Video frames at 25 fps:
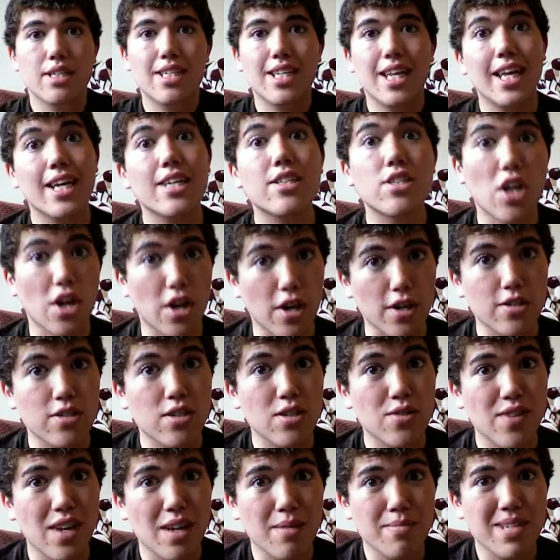Today is
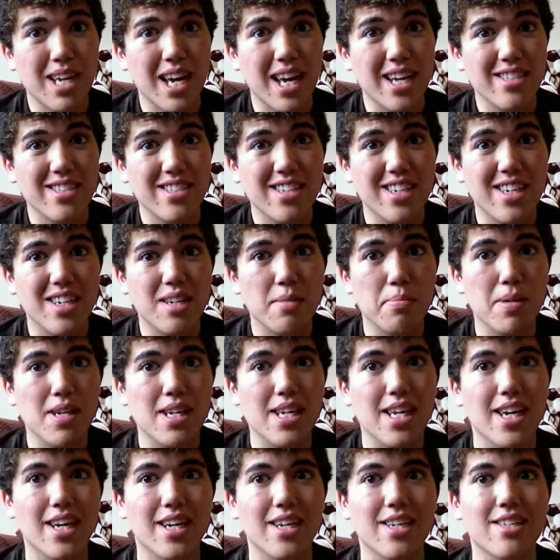also fantastic
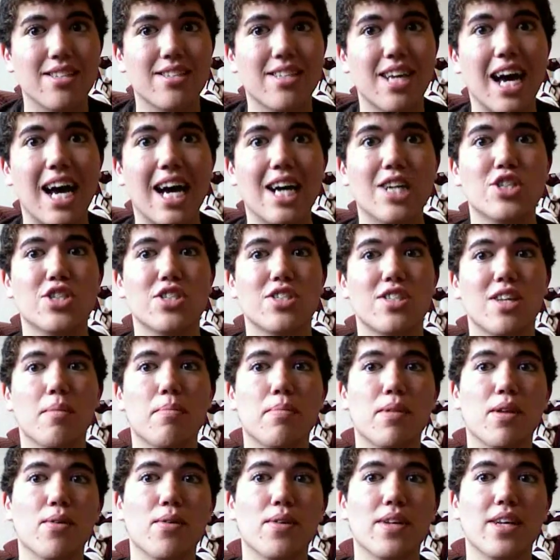because I just
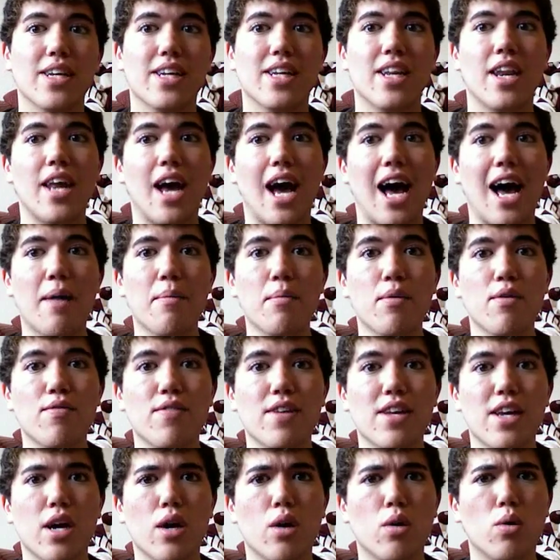uploaded
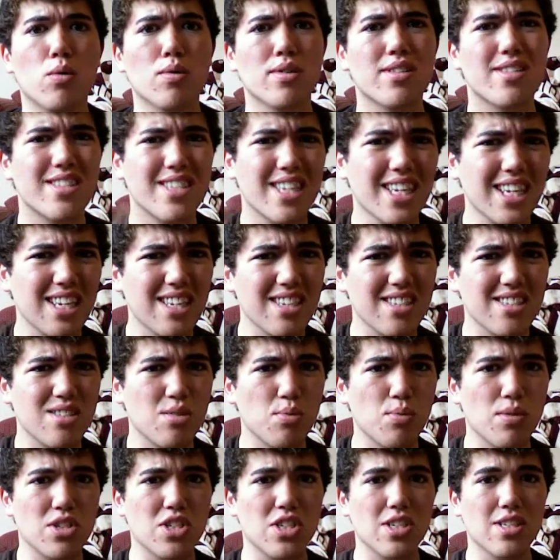iMovie
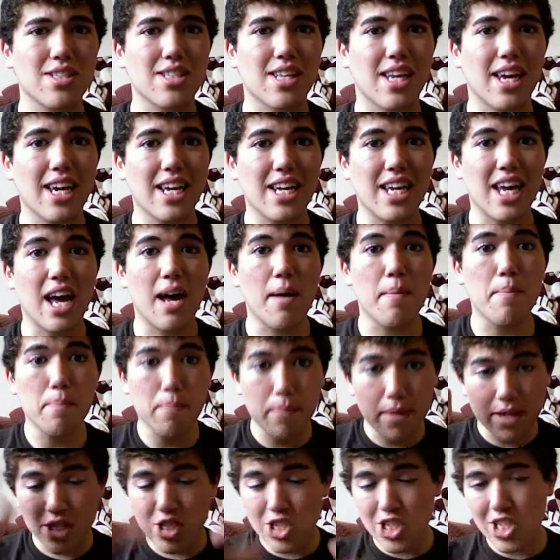06, which is like a
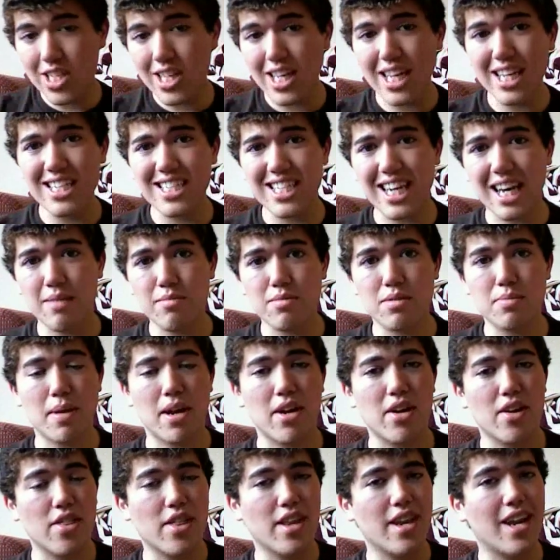bajillion times
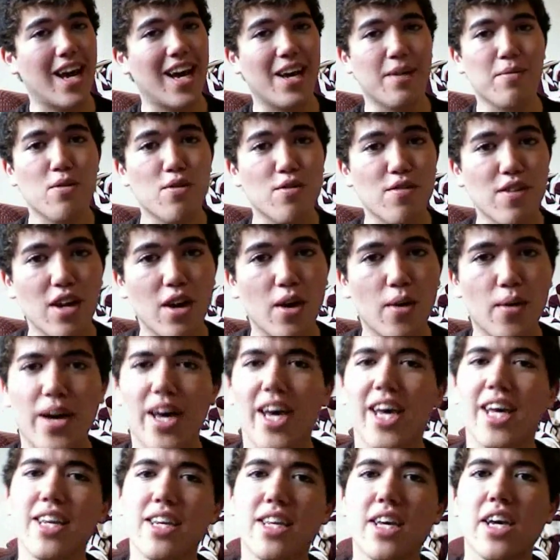better than iMovie
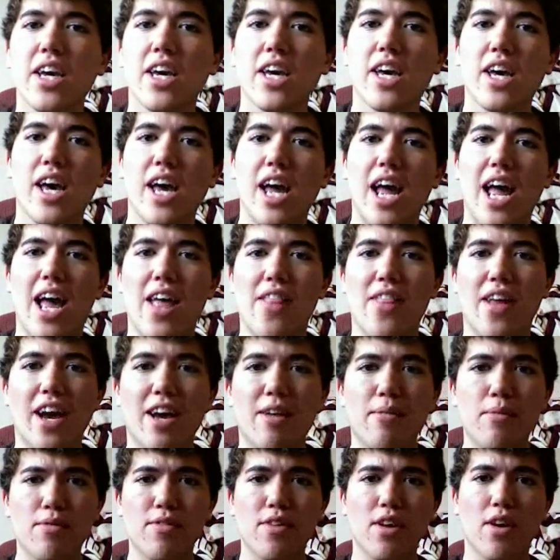08 and
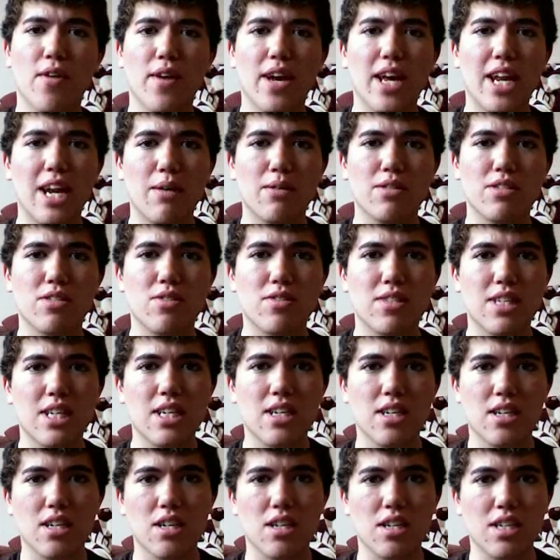the iMovie 08 I was
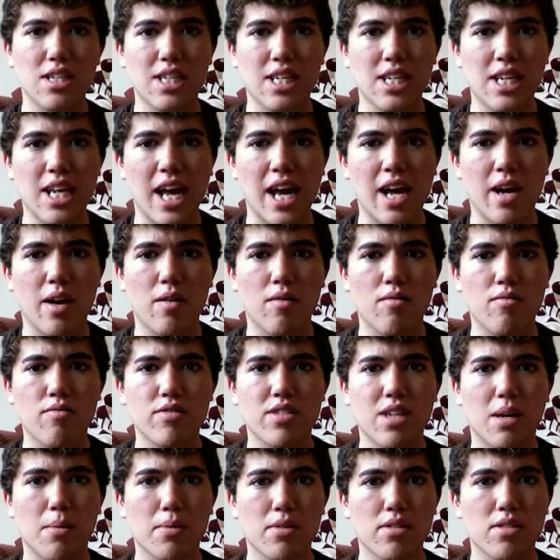using didn't
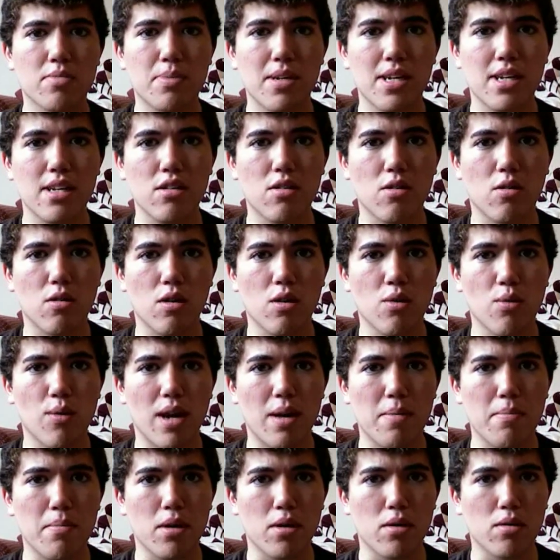have double speed or
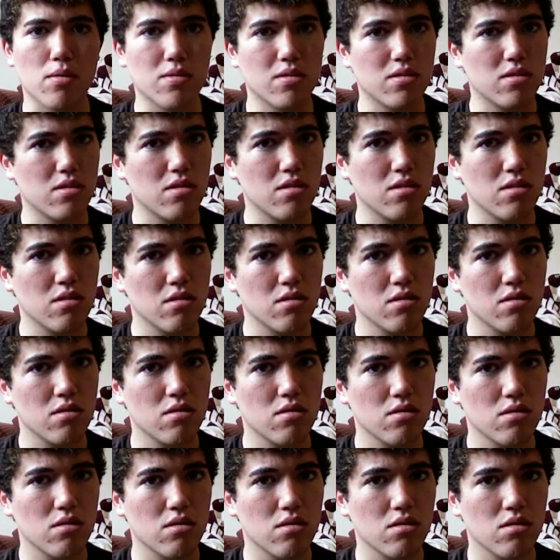rainbows.
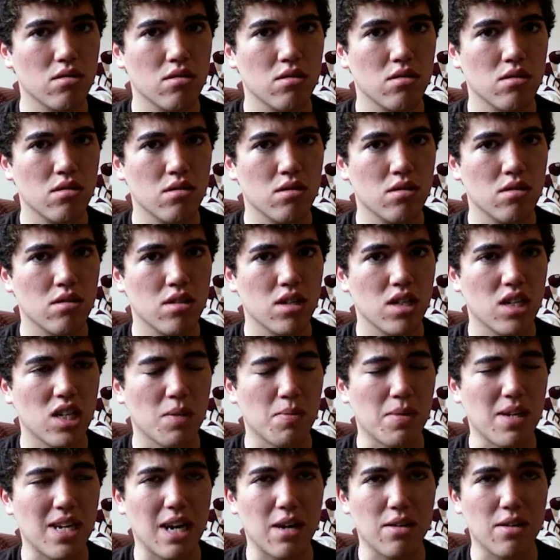
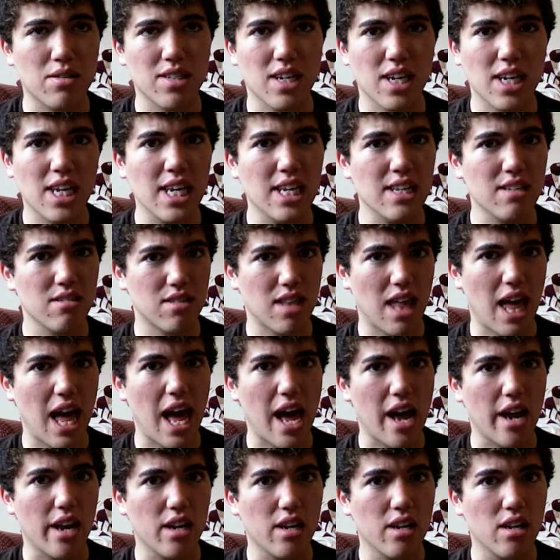I mean, how sucky is
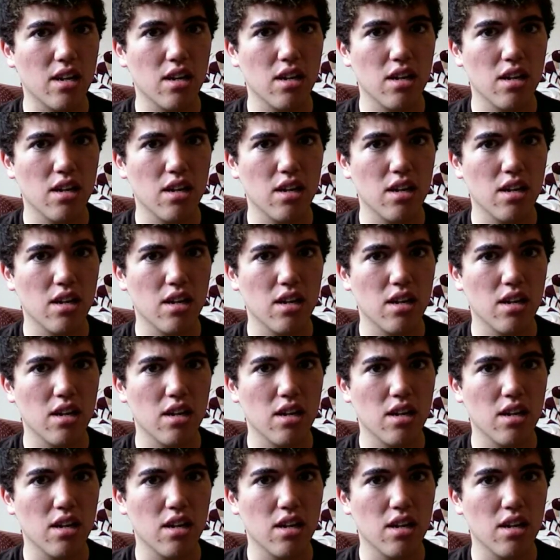that?